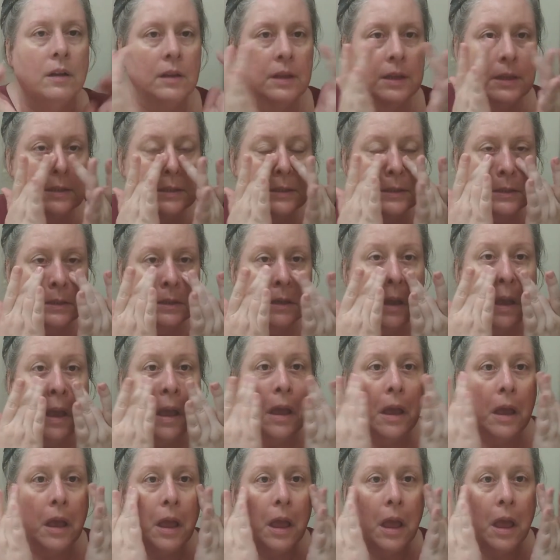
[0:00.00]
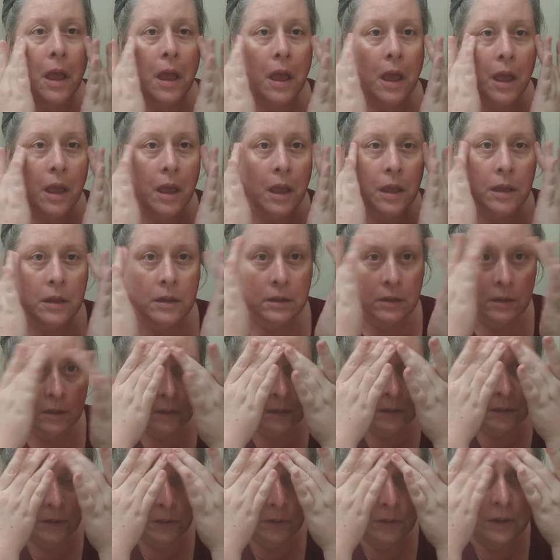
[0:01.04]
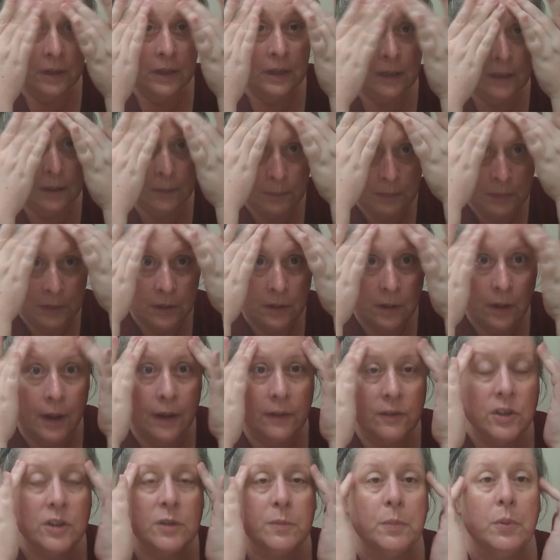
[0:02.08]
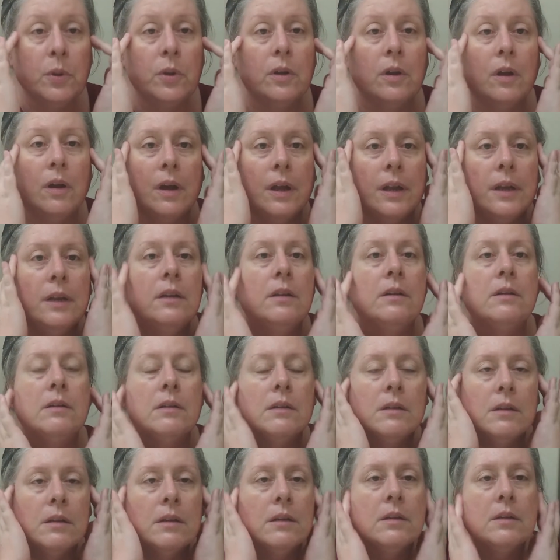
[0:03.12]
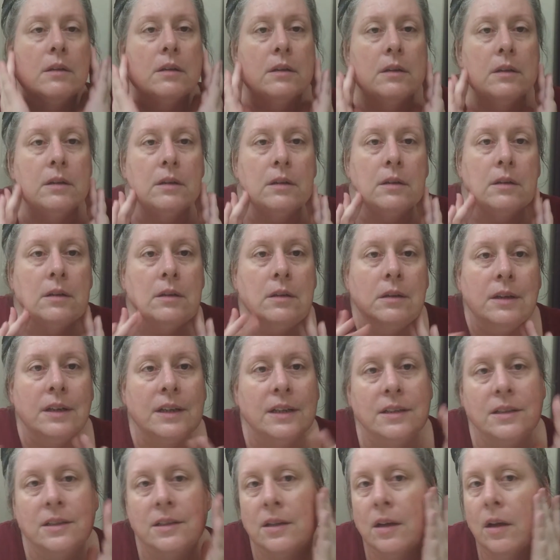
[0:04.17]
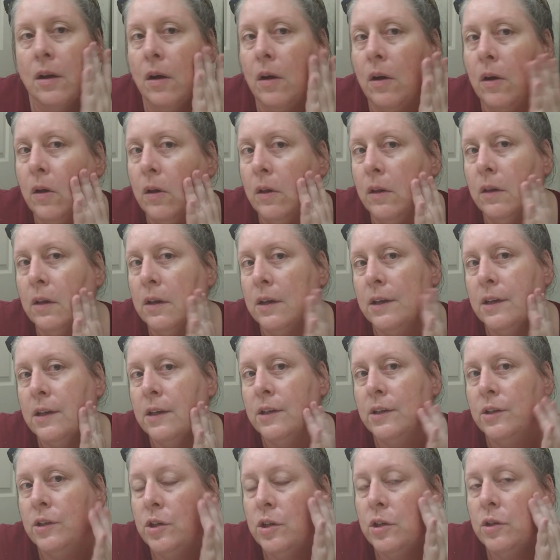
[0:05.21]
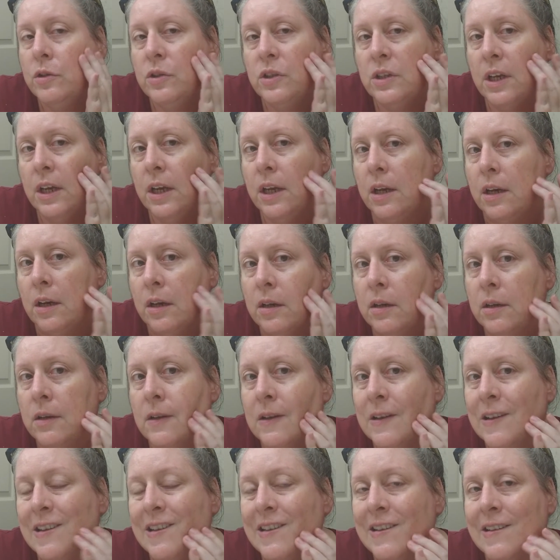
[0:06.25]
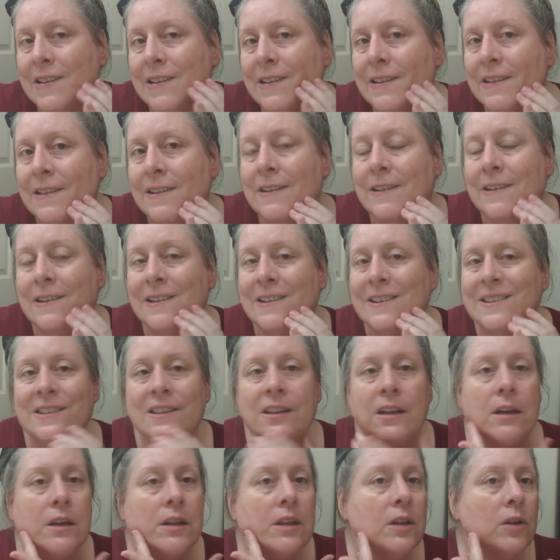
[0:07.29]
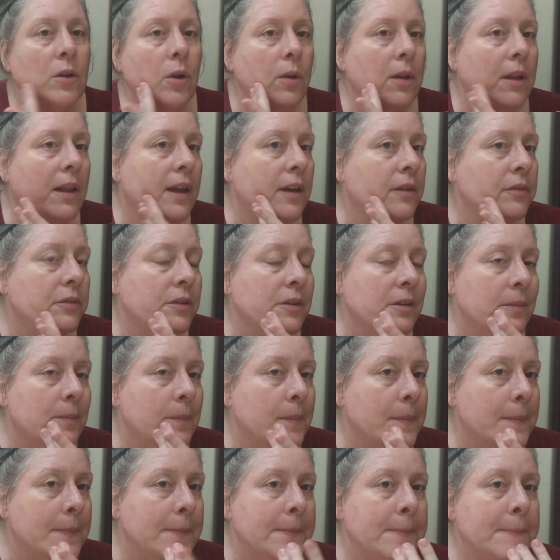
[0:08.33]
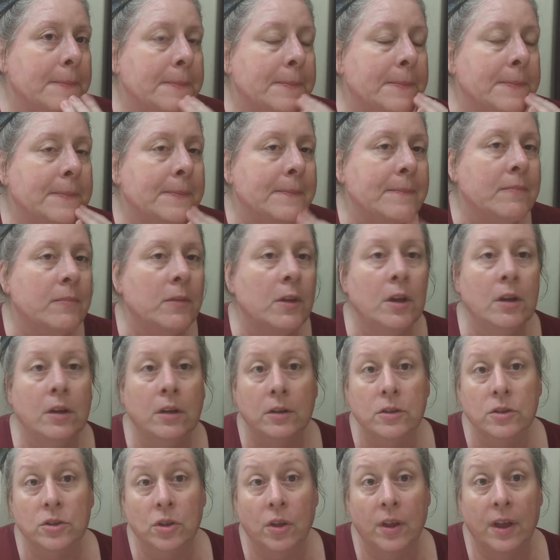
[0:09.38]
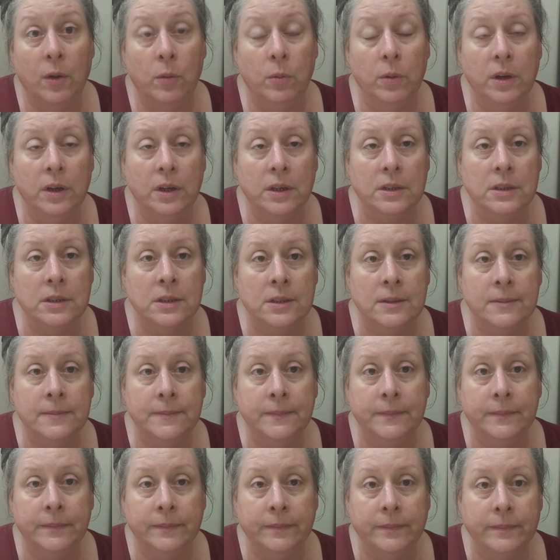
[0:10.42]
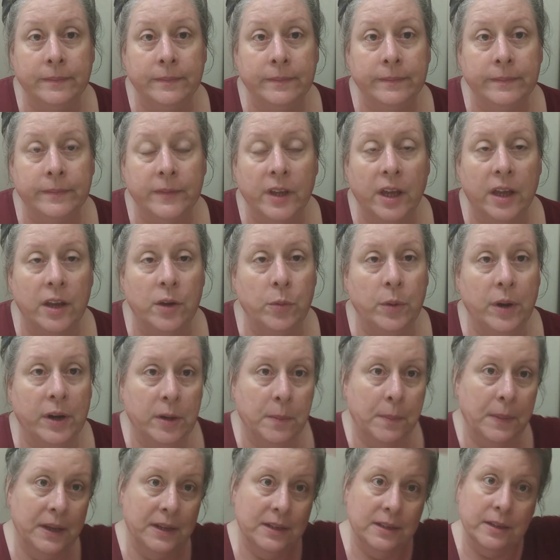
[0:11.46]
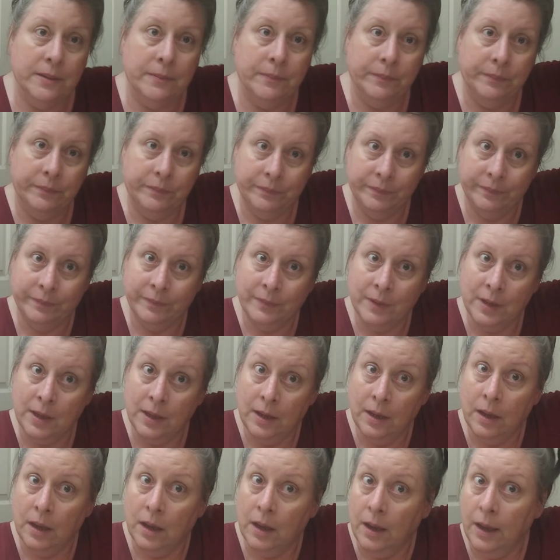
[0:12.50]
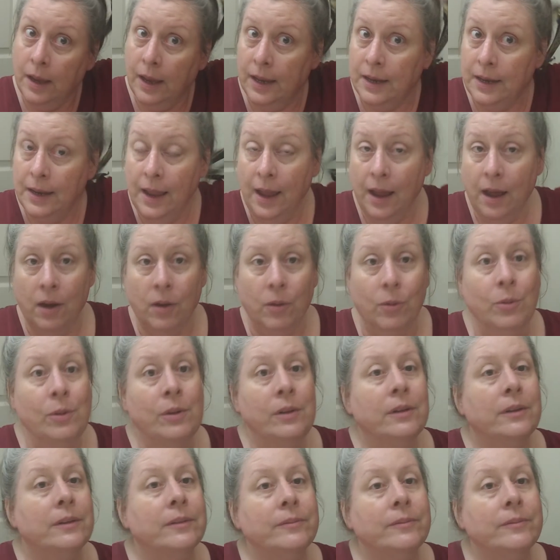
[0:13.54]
this cream I just put on is all on new skin. None of the old left. So that works. I would recommend it. And now